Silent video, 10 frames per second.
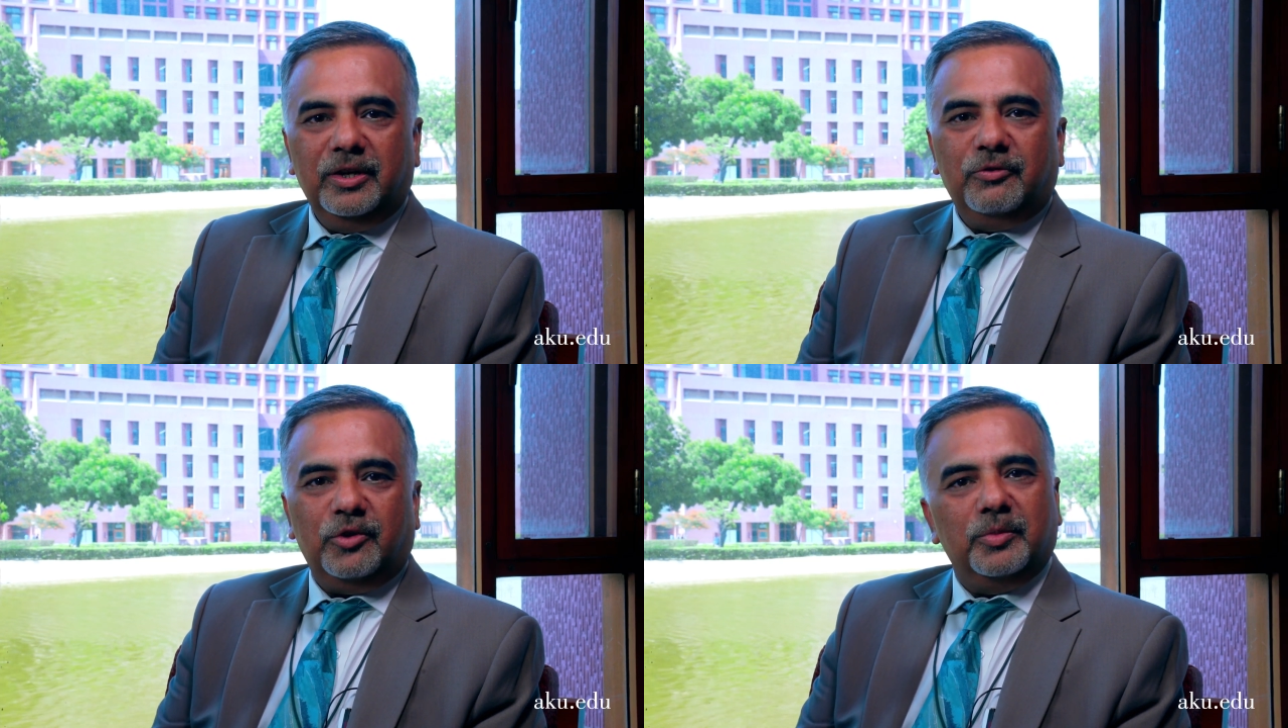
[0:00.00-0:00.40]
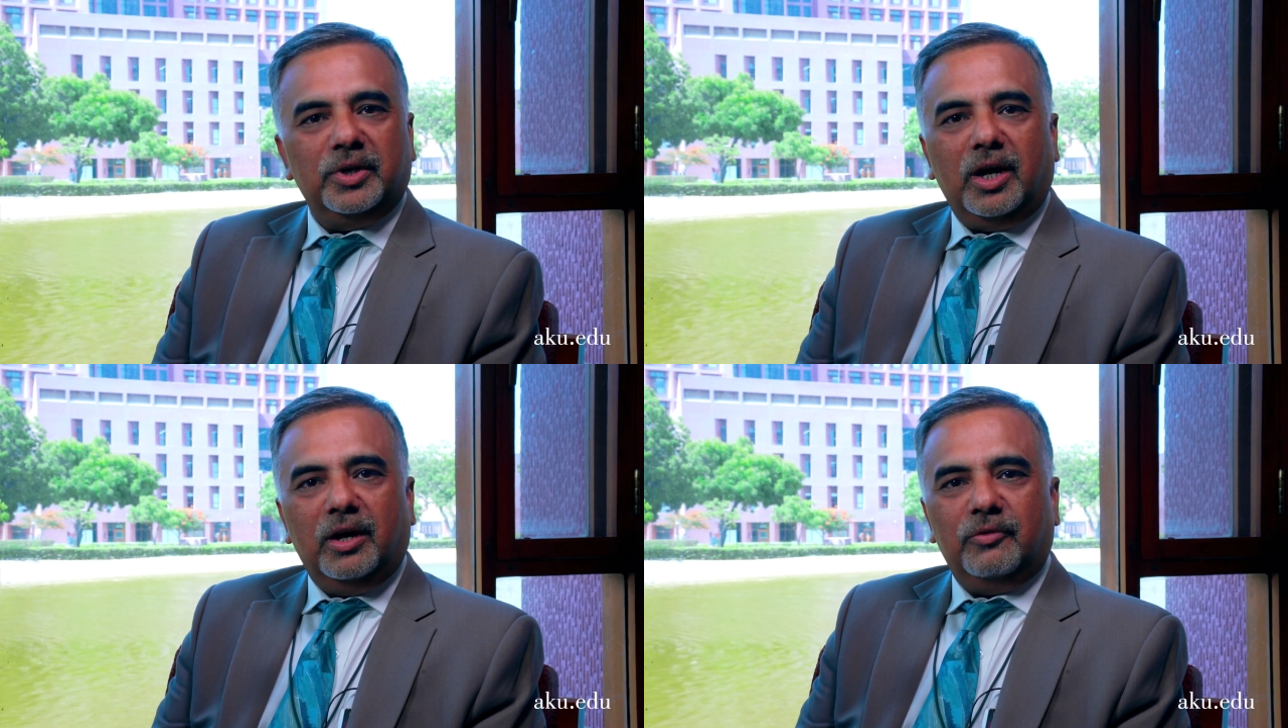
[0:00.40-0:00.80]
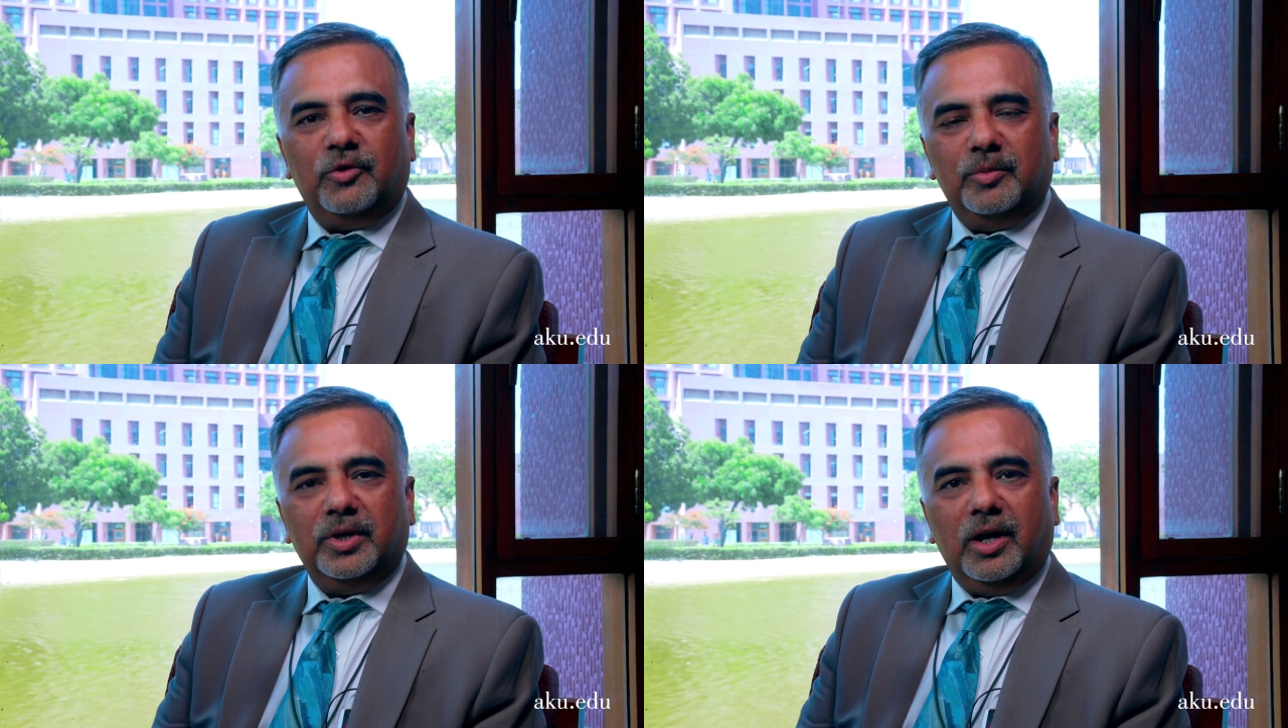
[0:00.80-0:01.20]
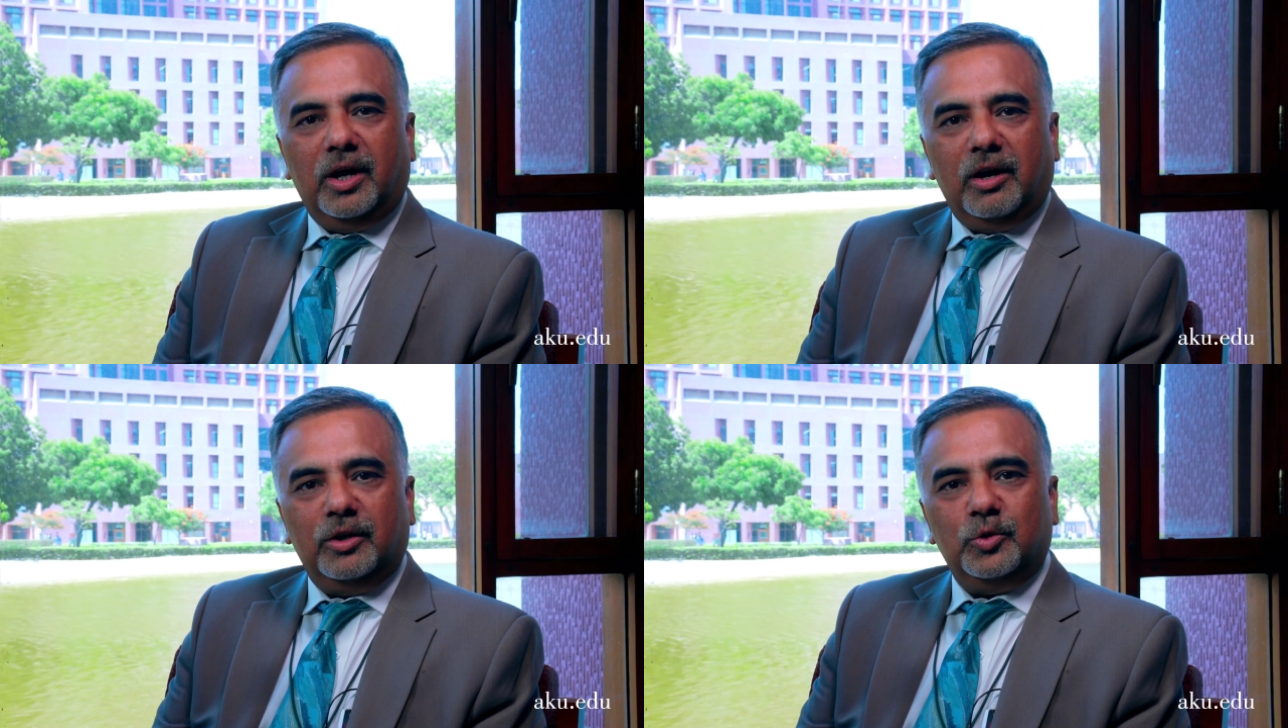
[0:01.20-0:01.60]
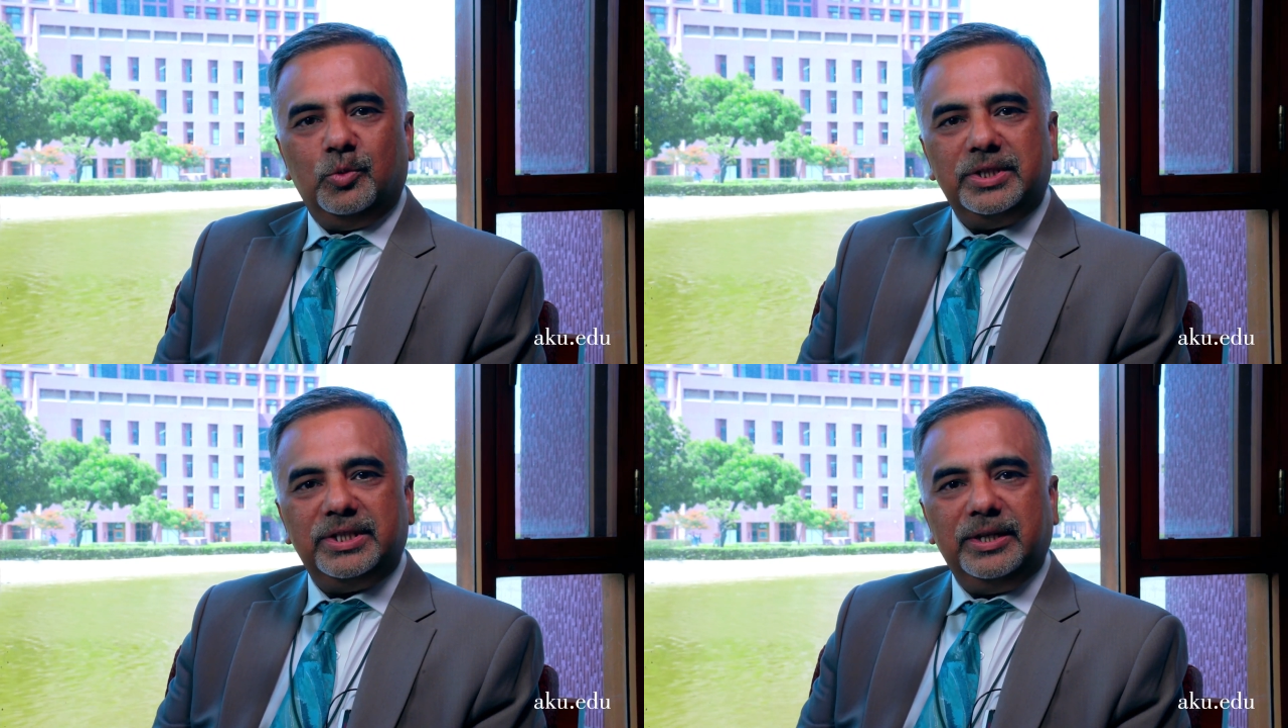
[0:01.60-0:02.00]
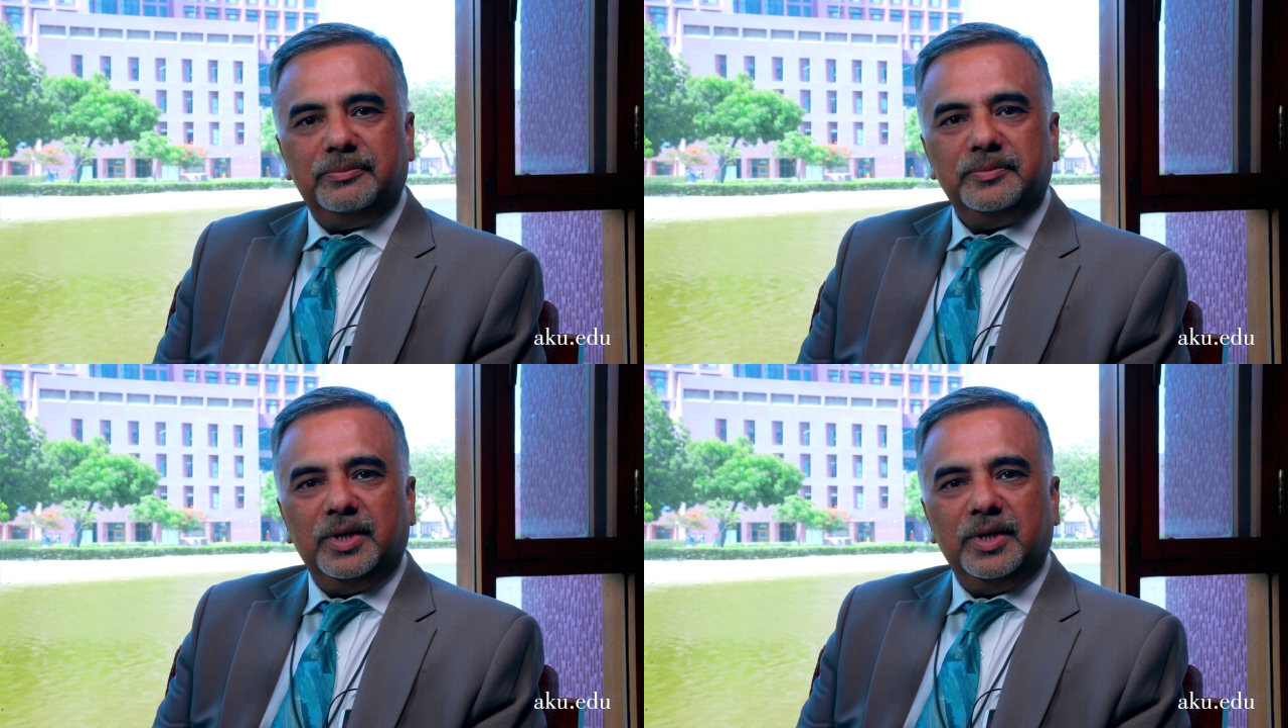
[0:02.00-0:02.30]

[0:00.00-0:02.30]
from the, from the Akhan ah University.